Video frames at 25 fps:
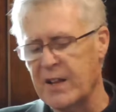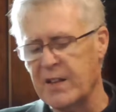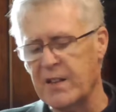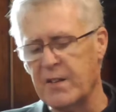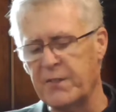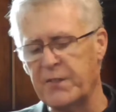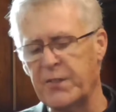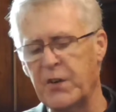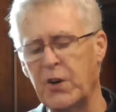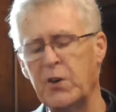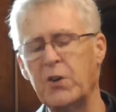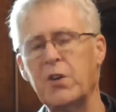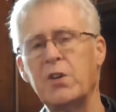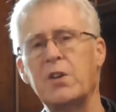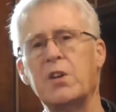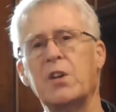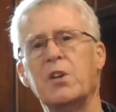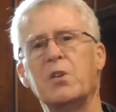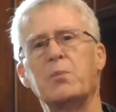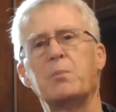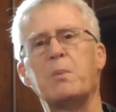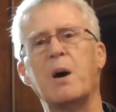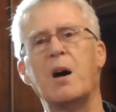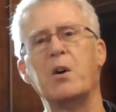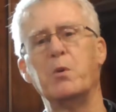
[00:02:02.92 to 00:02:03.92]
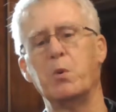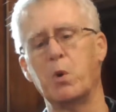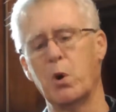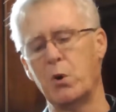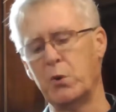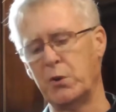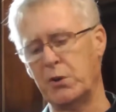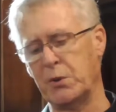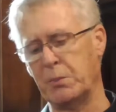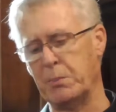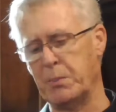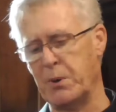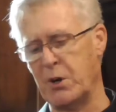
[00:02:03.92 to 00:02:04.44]
The first is by
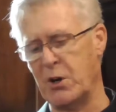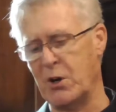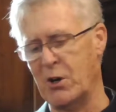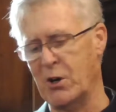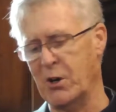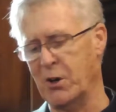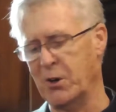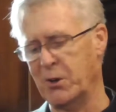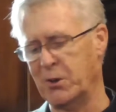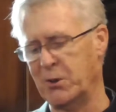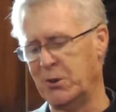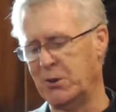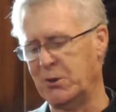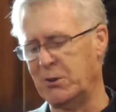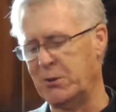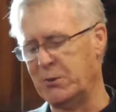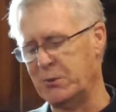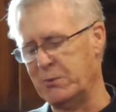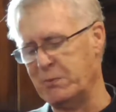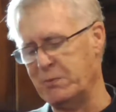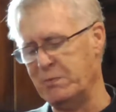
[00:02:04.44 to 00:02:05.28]
Rosa Parks.